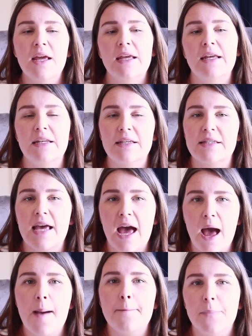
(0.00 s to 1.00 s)
It is
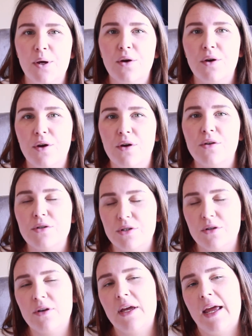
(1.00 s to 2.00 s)
a, b, k,
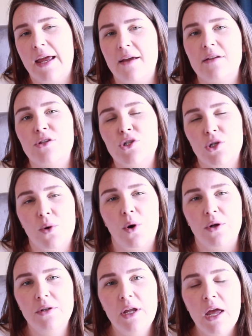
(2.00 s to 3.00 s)
d, e, and so
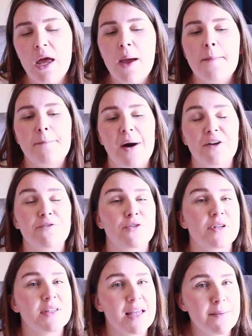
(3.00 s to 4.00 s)
on. But for
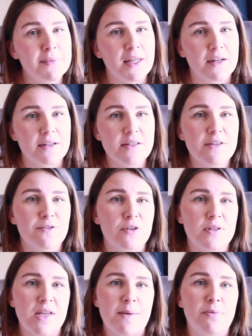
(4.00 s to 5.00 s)
some letters, for
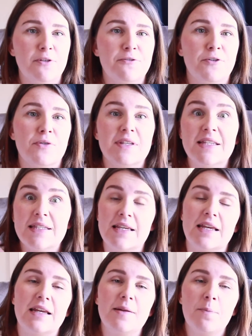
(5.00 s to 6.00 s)
example for
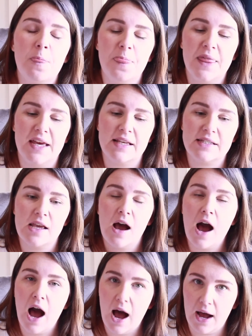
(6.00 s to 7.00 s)
C, there's
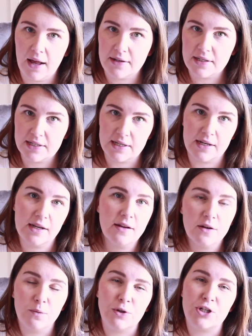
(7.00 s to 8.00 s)
hard C,
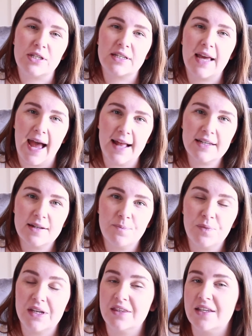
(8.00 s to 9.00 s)
which is cat,
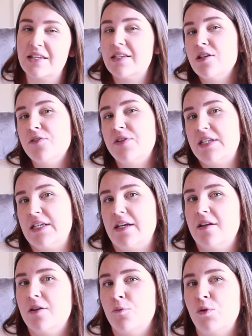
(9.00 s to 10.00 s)
and there's soft
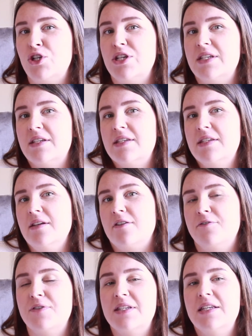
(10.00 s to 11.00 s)
C, which is S
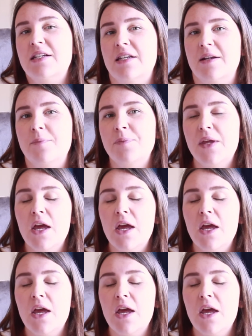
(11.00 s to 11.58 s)
for city.